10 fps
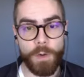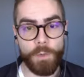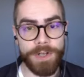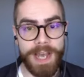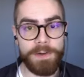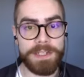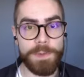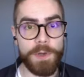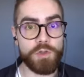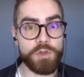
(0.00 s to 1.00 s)
we're now
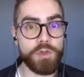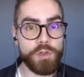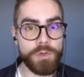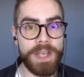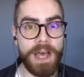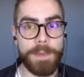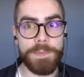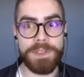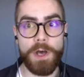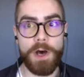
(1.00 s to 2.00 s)
exposed to new
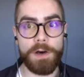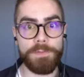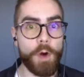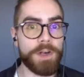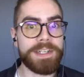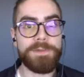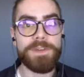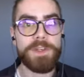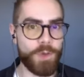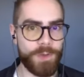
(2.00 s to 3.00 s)
types of
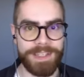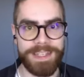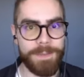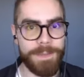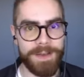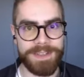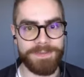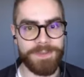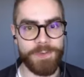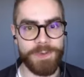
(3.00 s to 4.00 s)
artificial EMFs,
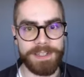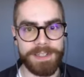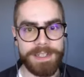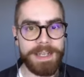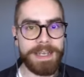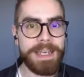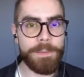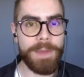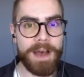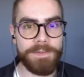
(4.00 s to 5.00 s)
if you will.
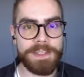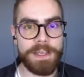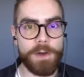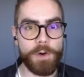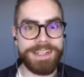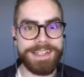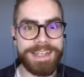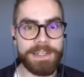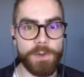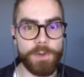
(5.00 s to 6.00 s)
EMFs are
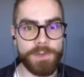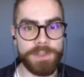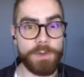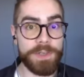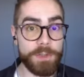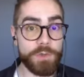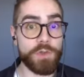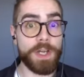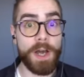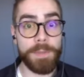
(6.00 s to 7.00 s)
signals that we use
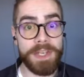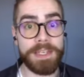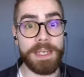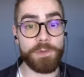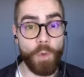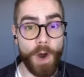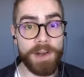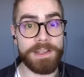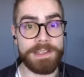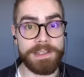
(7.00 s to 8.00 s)
to communicate
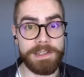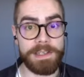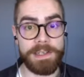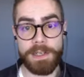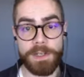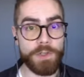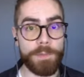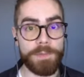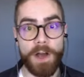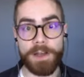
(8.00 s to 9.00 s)
wirelessly. So
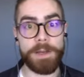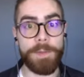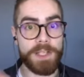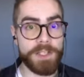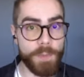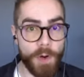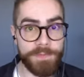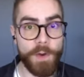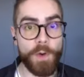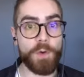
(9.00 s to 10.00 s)
I'm talking about
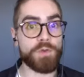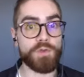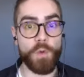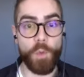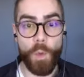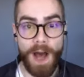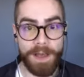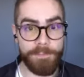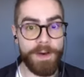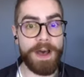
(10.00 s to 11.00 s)
smartphones,
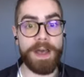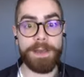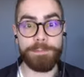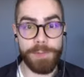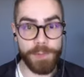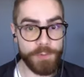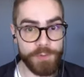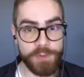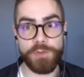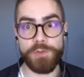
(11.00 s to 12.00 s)
Wi-Fi,
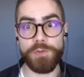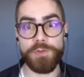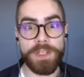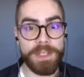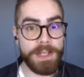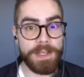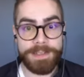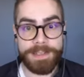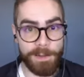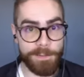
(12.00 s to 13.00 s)
Bluetooth,
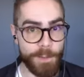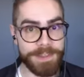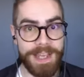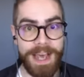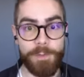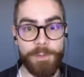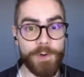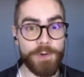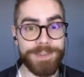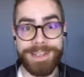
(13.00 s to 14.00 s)
cell phone
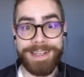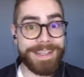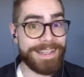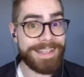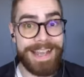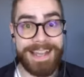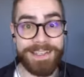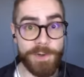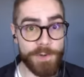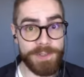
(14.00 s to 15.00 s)
towers,
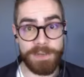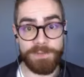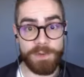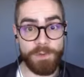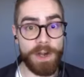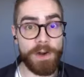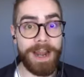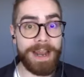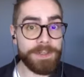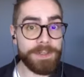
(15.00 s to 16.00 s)
sensors everywhere.
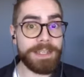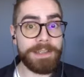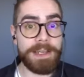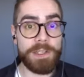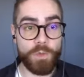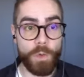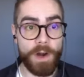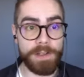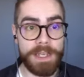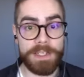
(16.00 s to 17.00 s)
Everything that is
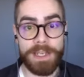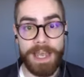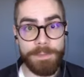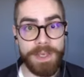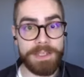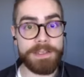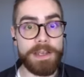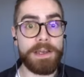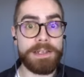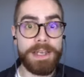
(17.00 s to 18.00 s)
wireless emits
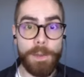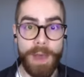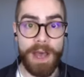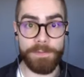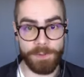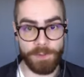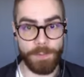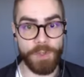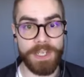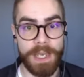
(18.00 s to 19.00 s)
an EMF to
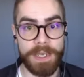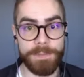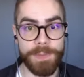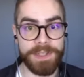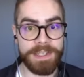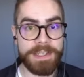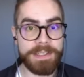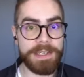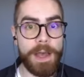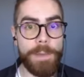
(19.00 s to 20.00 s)
communicate. But these
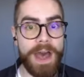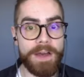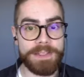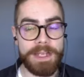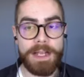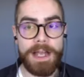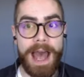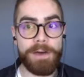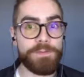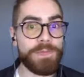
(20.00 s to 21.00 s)
EMFs
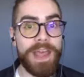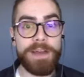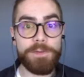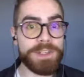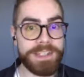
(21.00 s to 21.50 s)
have never